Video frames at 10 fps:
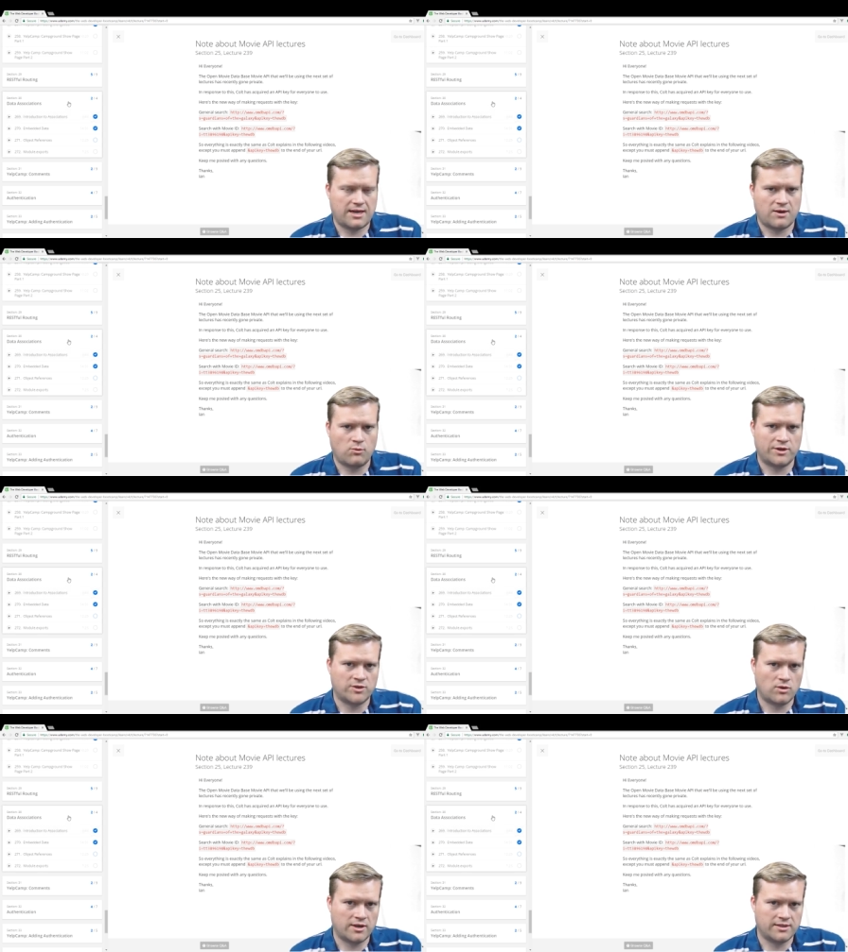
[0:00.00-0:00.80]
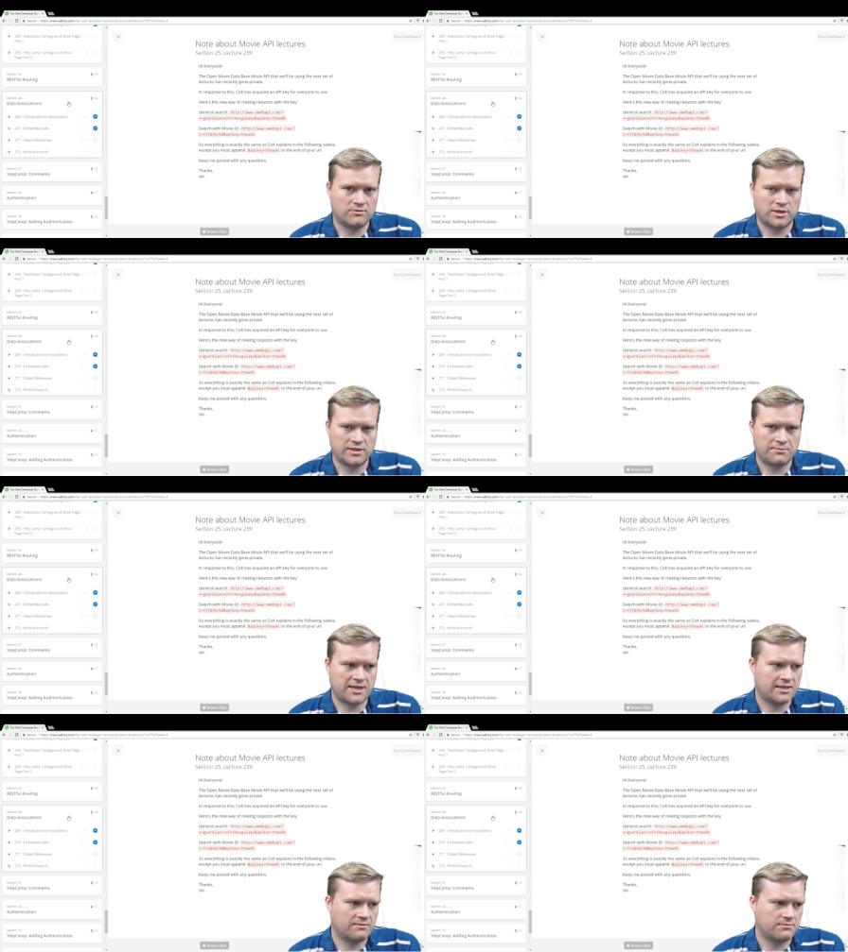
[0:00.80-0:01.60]
a one to one, one to
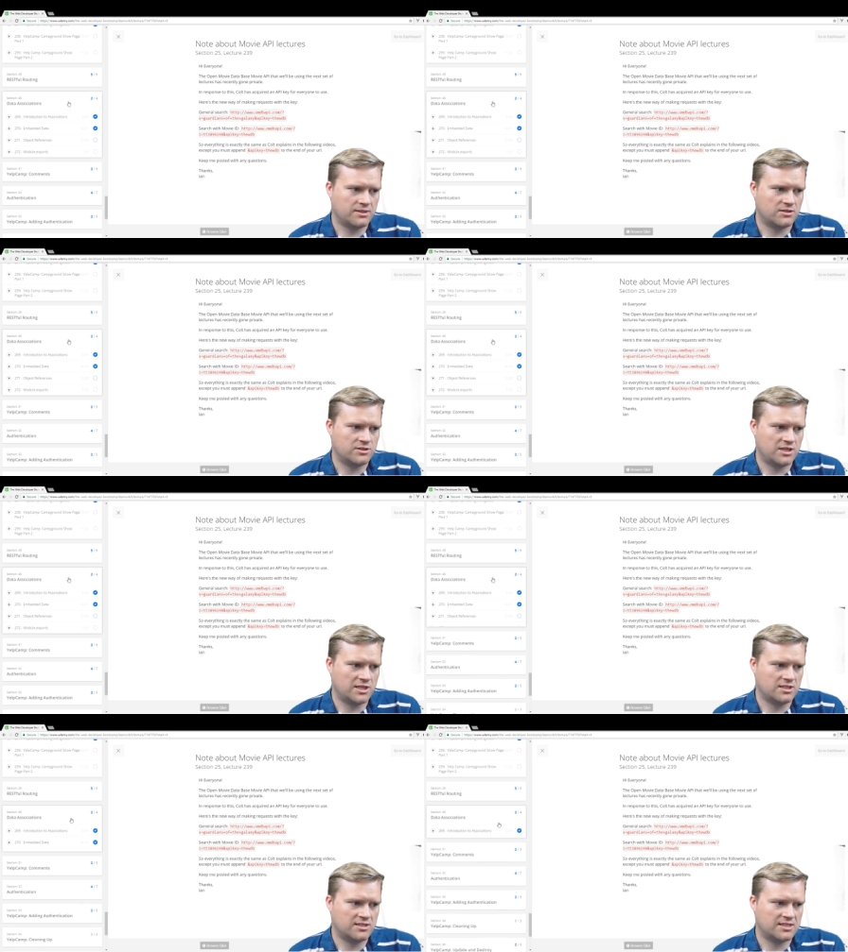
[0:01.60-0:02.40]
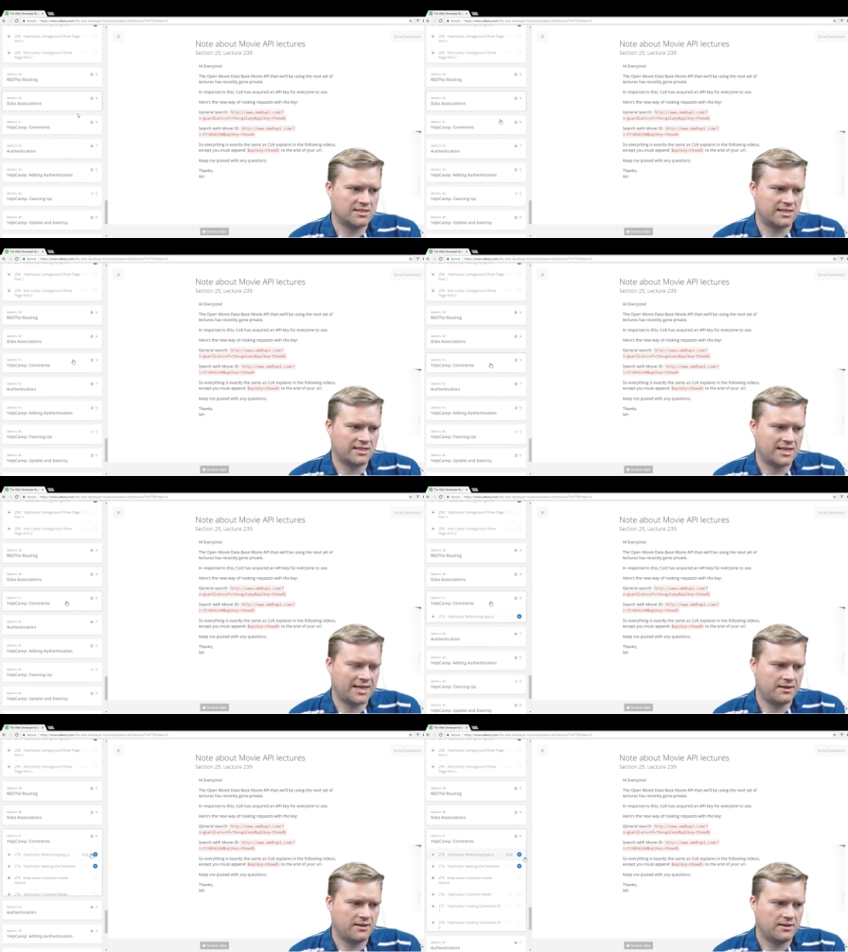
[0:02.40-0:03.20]
many associations, things like that.